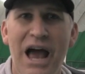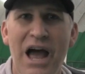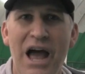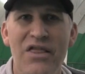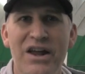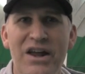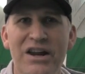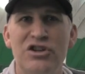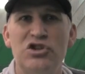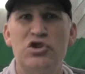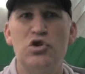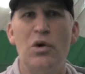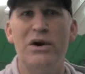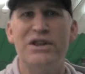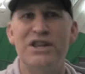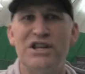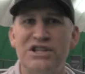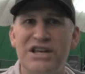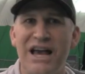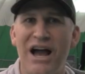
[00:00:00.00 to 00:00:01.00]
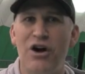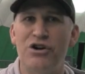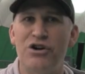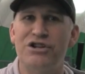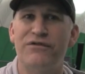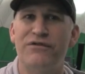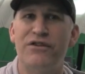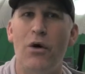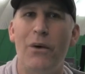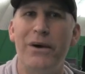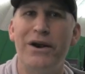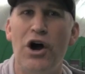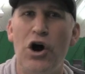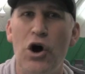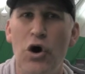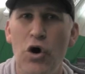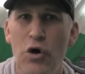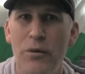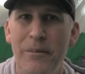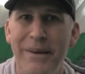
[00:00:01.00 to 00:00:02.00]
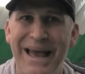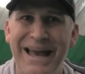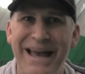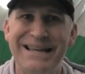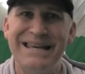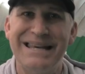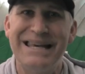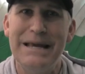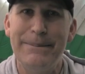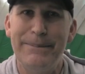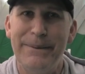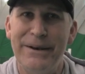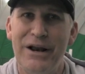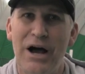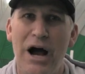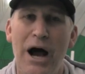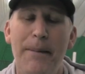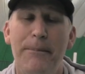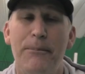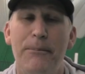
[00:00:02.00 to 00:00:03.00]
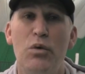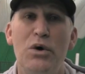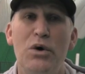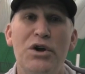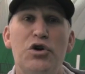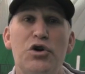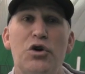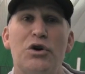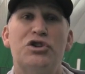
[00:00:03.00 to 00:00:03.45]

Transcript: and then enjoy the challenge of going home and keeping up with your